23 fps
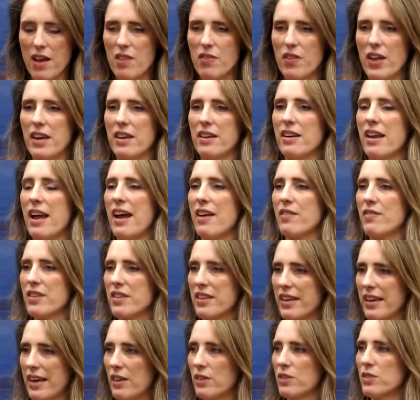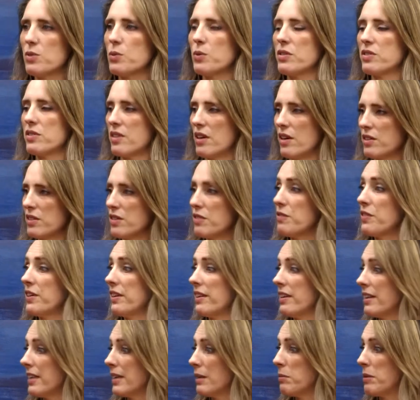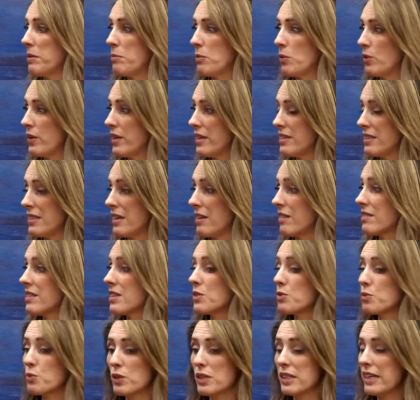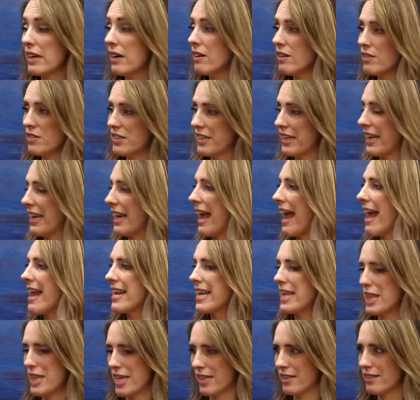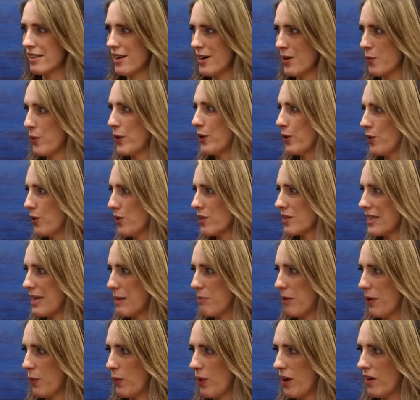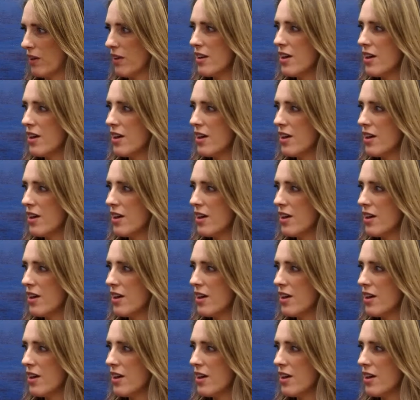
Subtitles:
then everything else will start to feel a little bit more easy, because it's really hard to get anything done when you're not sleeping well.